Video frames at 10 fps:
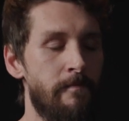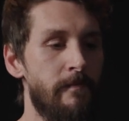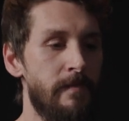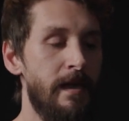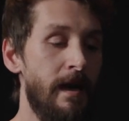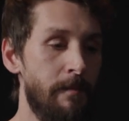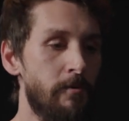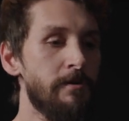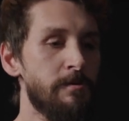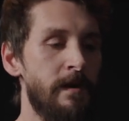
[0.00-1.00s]
it
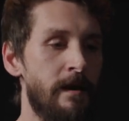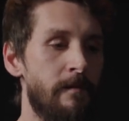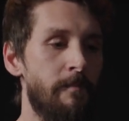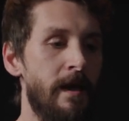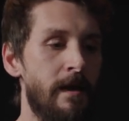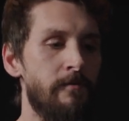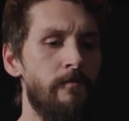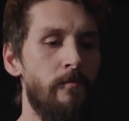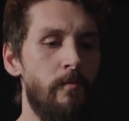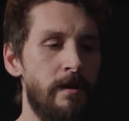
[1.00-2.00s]
pushed me down a path
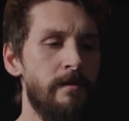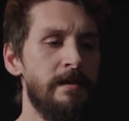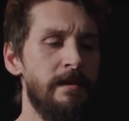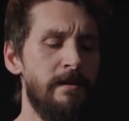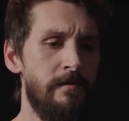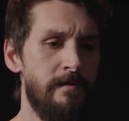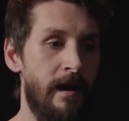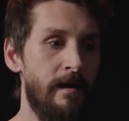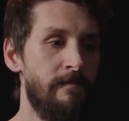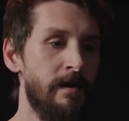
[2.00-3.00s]
of really
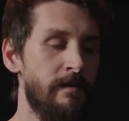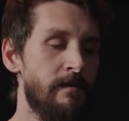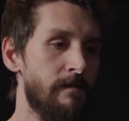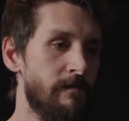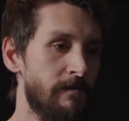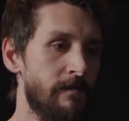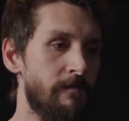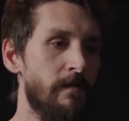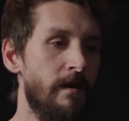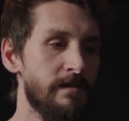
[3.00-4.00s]
diving into
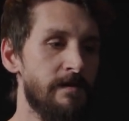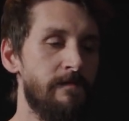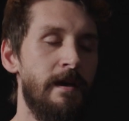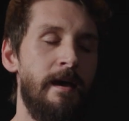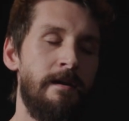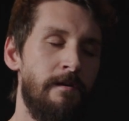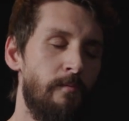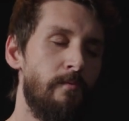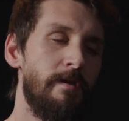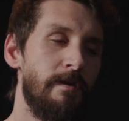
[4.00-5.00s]
philosophy. I ended up
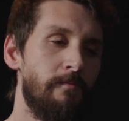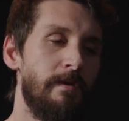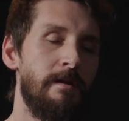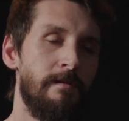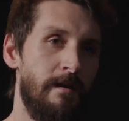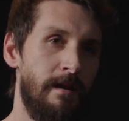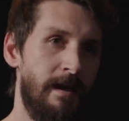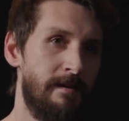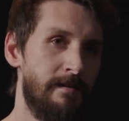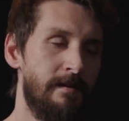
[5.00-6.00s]
really reading a lot of
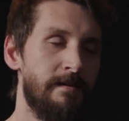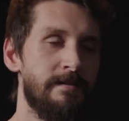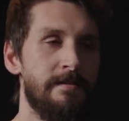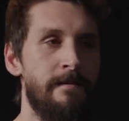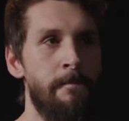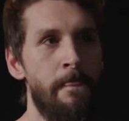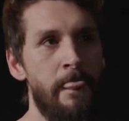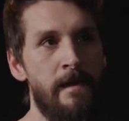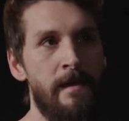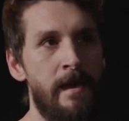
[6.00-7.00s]
atheists,
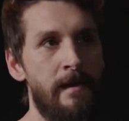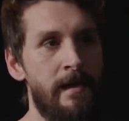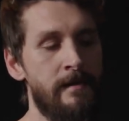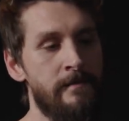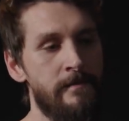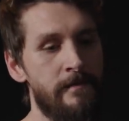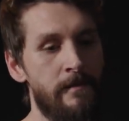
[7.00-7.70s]
and